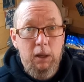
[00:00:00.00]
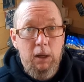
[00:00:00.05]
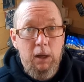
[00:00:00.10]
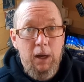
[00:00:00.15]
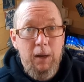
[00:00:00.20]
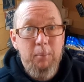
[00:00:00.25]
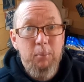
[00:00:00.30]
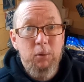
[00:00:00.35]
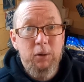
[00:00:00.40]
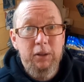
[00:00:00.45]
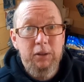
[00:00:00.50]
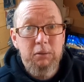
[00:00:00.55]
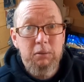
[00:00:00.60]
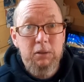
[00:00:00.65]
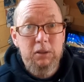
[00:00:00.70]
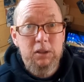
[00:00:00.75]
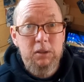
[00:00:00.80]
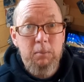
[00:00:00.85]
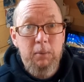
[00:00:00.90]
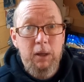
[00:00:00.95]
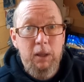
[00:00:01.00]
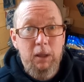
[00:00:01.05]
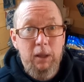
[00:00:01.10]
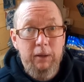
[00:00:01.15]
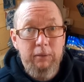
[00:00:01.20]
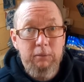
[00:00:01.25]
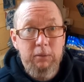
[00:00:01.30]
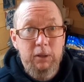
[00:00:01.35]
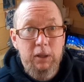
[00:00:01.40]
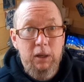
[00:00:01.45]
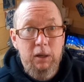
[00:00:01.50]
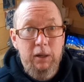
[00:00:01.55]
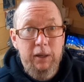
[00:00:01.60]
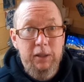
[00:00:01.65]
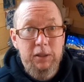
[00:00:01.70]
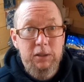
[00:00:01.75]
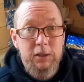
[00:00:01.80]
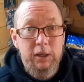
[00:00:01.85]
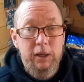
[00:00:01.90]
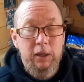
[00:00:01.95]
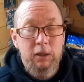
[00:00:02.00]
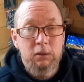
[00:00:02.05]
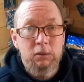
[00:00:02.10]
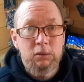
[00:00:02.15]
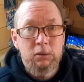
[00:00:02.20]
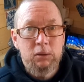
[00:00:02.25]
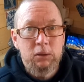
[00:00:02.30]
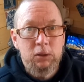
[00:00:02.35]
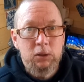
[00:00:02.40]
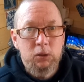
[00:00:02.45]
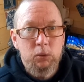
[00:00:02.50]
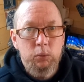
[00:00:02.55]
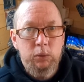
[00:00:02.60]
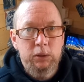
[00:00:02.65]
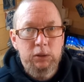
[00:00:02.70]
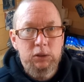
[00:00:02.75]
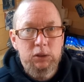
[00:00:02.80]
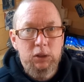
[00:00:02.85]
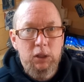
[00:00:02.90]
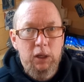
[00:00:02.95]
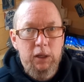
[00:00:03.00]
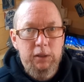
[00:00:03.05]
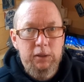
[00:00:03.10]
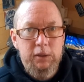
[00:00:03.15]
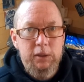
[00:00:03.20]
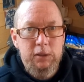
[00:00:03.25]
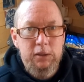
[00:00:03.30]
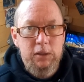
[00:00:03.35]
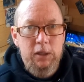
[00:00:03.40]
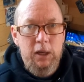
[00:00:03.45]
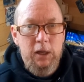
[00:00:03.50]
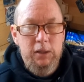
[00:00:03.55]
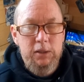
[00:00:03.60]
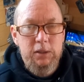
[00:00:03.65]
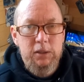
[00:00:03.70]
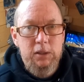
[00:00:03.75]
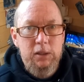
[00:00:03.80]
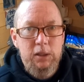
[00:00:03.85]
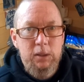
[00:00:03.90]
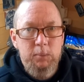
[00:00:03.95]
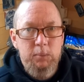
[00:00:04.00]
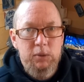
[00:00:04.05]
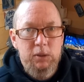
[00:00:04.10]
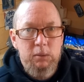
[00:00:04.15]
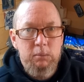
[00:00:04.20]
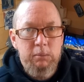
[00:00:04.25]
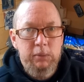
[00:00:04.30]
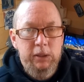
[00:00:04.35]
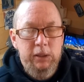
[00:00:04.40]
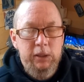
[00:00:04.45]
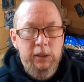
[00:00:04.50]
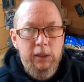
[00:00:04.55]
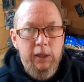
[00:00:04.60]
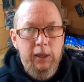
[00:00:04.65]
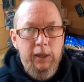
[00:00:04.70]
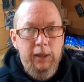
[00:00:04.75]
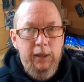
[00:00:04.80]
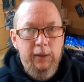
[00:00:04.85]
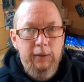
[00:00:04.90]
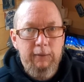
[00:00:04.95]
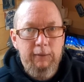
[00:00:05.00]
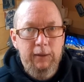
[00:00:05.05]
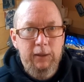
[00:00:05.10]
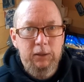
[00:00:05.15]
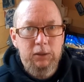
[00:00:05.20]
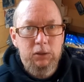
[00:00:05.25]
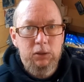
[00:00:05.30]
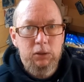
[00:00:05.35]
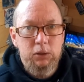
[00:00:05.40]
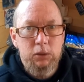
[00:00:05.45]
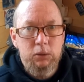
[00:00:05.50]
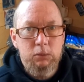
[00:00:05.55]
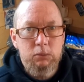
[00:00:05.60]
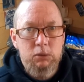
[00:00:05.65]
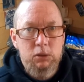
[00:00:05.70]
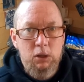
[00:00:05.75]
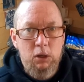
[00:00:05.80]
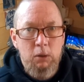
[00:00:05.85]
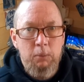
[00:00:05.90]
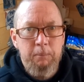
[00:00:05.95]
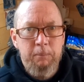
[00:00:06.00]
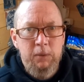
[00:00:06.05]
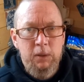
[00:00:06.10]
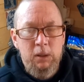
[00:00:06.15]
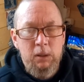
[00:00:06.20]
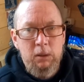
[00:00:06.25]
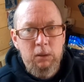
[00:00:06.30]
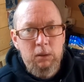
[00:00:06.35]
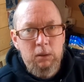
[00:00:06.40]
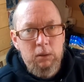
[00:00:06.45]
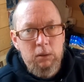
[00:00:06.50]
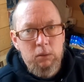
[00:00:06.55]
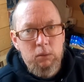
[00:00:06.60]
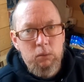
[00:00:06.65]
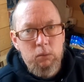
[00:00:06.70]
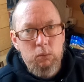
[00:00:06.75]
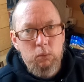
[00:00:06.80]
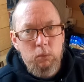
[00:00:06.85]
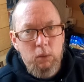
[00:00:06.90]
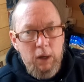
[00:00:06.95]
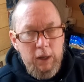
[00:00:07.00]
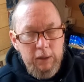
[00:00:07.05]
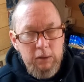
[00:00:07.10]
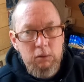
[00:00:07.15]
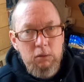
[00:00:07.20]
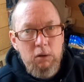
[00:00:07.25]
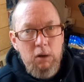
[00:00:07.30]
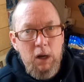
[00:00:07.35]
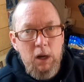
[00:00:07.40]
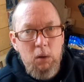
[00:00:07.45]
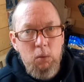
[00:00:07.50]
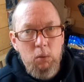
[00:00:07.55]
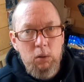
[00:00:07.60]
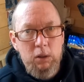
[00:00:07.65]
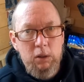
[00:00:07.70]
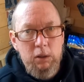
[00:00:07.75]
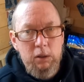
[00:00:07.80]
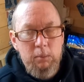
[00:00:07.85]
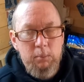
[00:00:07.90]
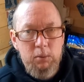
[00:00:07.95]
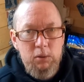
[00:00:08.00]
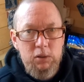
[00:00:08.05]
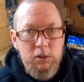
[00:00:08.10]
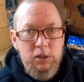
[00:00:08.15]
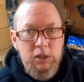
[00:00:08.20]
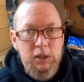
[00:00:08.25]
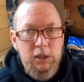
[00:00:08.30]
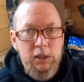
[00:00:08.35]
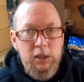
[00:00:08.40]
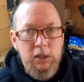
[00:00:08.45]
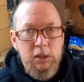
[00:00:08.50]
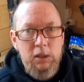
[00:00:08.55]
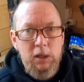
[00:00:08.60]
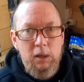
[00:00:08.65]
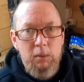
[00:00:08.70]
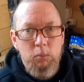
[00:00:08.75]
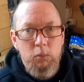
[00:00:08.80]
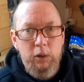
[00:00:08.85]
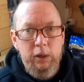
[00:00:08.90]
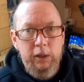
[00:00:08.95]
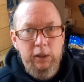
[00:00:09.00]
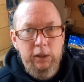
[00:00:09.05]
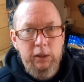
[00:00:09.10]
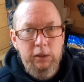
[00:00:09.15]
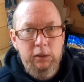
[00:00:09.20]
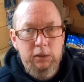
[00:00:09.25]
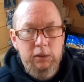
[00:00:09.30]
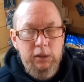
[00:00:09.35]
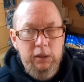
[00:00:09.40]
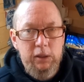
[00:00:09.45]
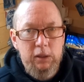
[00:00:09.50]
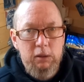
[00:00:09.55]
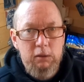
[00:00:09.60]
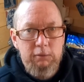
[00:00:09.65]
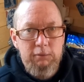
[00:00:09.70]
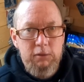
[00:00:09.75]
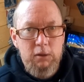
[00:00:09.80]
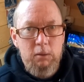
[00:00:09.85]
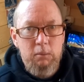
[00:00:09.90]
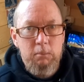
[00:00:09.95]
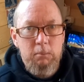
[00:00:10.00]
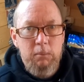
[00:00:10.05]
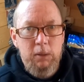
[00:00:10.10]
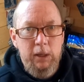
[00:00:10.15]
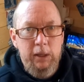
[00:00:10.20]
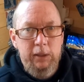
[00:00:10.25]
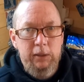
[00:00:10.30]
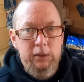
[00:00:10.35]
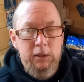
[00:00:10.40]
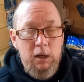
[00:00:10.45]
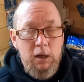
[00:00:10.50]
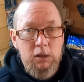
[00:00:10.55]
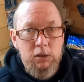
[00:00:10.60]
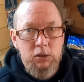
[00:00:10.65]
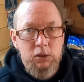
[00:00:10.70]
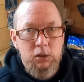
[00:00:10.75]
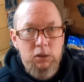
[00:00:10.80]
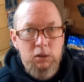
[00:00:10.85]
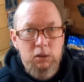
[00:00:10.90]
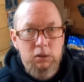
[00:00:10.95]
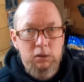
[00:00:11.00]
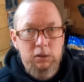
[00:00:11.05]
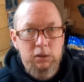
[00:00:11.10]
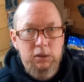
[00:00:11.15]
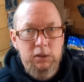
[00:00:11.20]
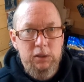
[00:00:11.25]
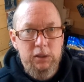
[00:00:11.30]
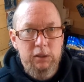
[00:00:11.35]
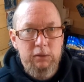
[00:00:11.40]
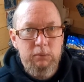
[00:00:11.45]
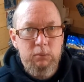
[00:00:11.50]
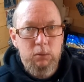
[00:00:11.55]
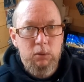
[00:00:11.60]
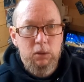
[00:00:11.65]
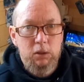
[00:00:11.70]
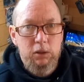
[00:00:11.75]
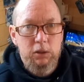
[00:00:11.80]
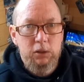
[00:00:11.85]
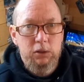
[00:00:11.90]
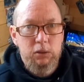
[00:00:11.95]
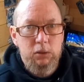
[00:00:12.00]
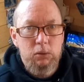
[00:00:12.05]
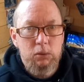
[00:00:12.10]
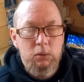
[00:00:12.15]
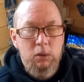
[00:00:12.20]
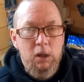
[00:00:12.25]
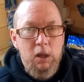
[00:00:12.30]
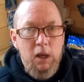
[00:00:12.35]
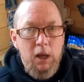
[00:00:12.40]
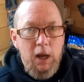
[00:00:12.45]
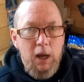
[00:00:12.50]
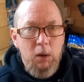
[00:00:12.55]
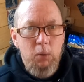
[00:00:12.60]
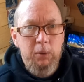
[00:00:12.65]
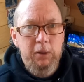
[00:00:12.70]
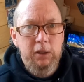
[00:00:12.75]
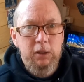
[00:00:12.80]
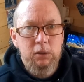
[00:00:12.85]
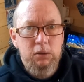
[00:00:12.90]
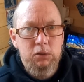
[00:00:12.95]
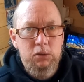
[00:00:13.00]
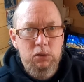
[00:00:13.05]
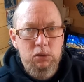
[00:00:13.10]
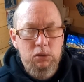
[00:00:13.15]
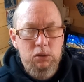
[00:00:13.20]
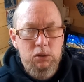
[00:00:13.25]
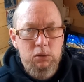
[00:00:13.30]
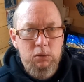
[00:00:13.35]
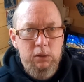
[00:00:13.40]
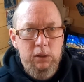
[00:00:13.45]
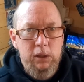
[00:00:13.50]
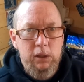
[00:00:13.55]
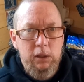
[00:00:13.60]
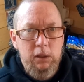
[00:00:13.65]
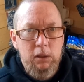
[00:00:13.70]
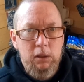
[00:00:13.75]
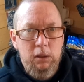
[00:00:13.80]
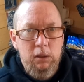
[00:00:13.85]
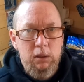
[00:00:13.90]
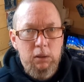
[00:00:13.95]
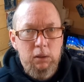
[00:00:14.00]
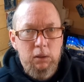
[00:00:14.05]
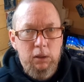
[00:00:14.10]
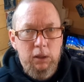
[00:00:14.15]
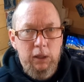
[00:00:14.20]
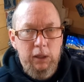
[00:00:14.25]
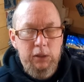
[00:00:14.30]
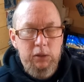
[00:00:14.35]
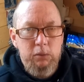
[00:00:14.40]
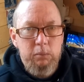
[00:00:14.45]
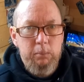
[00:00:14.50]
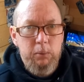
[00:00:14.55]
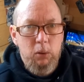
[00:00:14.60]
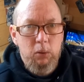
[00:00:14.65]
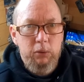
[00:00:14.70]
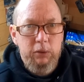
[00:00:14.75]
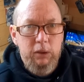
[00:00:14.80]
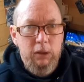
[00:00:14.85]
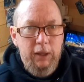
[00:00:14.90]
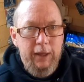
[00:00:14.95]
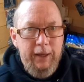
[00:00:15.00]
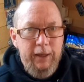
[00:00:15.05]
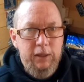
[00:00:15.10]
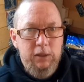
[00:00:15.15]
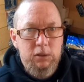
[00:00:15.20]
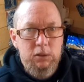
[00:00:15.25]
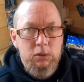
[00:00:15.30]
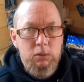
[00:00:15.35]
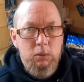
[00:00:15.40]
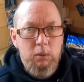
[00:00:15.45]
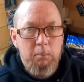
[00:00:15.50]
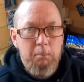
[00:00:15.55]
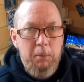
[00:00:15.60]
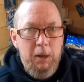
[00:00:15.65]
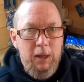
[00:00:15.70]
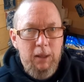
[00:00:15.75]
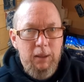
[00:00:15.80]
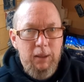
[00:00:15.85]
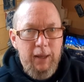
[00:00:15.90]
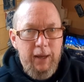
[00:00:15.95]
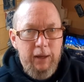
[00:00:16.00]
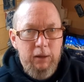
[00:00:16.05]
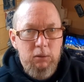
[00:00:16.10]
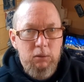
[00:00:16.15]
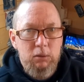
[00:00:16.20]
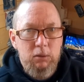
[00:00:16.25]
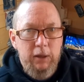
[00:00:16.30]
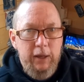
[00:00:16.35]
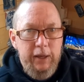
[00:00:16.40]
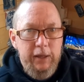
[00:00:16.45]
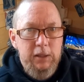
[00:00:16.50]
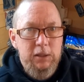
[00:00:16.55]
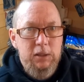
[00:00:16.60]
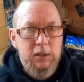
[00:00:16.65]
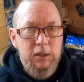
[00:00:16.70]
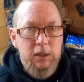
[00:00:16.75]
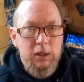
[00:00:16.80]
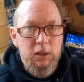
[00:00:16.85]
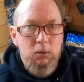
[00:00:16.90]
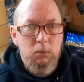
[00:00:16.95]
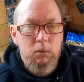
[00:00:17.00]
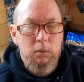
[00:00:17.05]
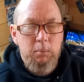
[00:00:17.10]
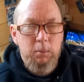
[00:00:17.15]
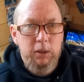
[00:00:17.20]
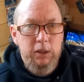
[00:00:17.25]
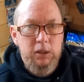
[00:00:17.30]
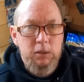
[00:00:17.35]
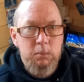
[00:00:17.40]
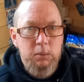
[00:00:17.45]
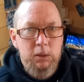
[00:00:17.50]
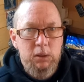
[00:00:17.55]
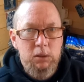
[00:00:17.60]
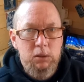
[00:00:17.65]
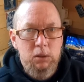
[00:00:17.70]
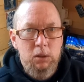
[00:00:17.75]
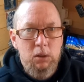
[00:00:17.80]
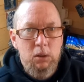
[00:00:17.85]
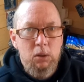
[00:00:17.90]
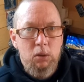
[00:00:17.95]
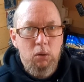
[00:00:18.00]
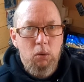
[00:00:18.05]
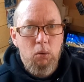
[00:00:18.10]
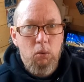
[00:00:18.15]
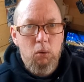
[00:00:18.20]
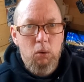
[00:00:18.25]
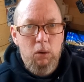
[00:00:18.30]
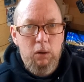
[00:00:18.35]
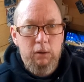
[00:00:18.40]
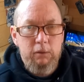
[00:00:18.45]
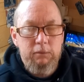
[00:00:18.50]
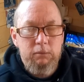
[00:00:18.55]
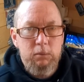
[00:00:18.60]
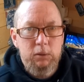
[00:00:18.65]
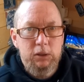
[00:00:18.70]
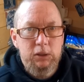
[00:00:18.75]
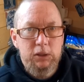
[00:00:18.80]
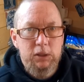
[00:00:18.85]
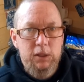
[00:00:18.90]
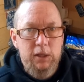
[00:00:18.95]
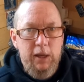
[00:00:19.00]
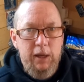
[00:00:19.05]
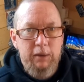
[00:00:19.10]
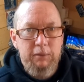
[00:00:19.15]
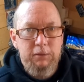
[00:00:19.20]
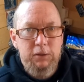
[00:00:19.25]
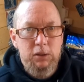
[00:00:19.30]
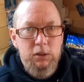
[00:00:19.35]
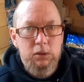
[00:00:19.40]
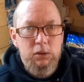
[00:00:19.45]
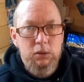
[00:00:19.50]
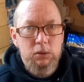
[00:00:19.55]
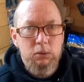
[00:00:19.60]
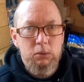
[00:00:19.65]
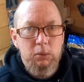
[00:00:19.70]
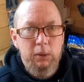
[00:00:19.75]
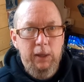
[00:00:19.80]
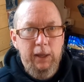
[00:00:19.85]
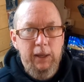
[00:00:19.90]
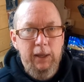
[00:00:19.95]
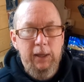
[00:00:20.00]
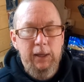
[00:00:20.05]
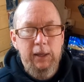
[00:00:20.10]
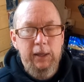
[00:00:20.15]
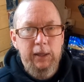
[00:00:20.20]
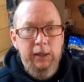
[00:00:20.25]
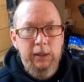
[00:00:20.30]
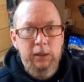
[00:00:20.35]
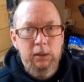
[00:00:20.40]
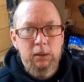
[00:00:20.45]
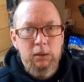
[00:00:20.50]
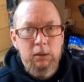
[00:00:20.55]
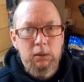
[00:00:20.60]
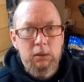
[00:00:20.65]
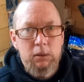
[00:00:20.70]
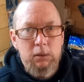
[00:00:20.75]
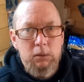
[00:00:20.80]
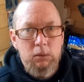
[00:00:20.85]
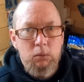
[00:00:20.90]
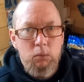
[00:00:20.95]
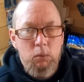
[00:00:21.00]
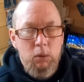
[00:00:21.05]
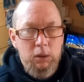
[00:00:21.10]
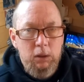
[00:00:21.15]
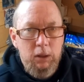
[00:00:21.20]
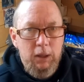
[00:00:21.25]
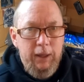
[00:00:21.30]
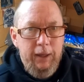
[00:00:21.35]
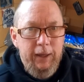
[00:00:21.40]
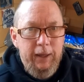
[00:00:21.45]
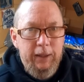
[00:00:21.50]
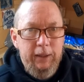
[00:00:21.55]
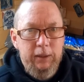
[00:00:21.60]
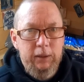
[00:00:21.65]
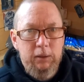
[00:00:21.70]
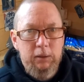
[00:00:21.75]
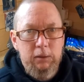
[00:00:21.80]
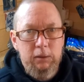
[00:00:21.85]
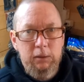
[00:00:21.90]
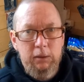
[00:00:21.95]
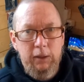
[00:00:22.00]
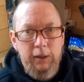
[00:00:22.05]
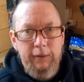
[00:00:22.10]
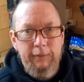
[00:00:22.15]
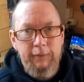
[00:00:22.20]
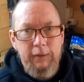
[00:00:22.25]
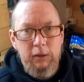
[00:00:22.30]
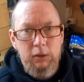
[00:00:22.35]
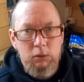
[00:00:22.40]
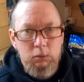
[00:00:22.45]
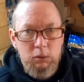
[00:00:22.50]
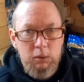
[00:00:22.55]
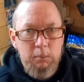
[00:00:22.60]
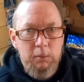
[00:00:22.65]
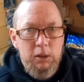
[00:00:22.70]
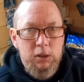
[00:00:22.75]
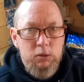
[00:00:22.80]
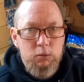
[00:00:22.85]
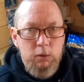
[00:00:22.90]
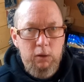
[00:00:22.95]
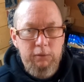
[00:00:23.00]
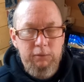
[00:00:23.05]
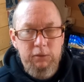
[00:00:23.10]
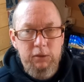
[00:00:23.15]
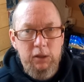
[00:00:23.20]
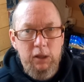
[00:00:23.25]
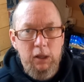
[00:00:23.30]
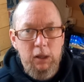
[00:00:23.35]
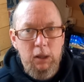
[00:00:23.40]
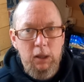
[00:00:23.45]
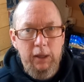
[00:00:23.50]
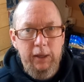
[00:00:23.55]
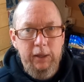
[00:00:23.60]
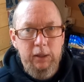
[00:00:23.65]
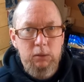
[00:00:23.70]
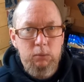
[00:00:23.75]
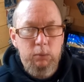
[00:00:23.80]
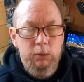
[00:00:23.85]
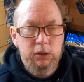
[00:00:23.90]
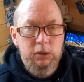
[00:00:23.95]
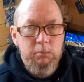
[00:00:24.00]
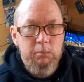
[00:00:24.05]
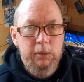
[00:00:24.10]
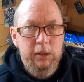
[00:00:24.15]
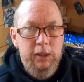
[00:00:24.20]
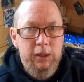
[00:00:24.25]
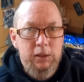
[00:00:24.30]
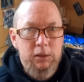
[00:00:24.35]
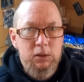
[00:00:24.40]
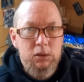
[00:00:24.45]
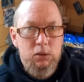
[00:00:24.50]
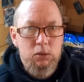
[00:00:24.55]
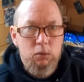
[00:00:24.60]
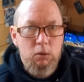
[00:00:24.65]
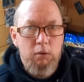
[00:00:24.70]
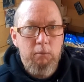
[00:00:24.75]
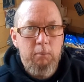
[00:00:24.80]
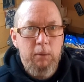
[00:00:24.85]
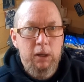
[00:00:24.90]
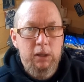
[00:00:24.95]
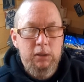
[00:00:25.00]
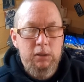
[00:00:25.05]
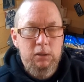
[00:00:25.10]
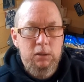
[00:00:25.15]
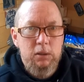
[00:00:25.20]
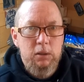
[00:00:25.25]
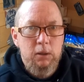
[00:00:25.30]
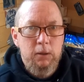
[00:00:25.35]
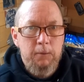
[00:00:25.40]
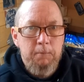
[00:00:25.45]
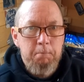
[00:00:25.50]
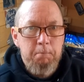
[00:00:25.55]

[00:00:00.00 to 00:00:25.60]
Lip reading: operate the rest of my life without an ACL, which does not seem to be a thing to do. So I don't know how we're going to proceed. I'm waiting to hear from my doctor to see if we're going to do how we can do surgery. Can I do both legs, do a bilateral ACL replacement, or if we just have to do a one leg and then 3 months wait for the other leg, which means 12 months